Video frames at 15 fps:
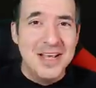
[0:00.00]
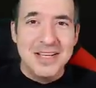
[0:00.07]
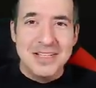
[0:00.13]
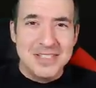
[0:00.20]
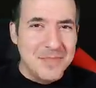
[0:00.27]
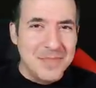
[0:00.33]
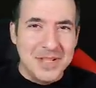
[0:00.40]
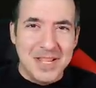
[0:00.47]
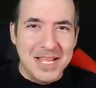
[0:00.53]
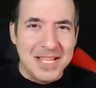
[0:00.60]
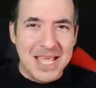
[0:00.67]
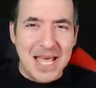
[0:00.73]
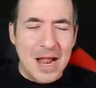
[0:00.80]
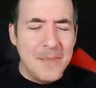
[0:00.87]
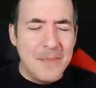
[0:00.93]
something like
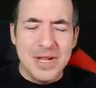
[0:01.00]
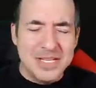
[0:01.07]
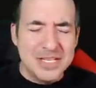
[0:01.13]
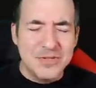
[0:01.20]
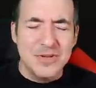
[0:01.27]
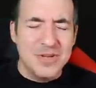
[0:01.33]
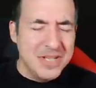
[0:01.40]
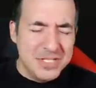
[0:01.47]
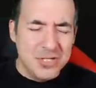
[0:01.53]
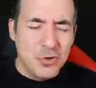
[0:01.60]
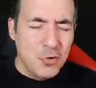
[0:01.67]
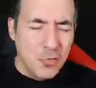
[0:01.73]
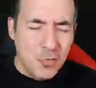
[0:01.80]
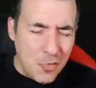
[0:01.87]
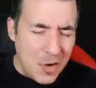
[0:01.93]
that. I mean, it's
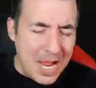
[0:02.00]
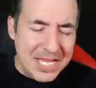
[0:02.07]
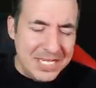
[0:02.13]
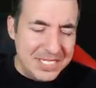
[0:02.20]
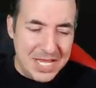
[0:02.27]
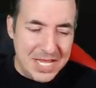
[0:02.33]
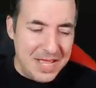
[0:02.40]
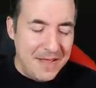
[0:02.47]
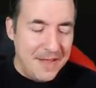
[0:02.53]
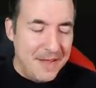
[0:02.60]
crazy.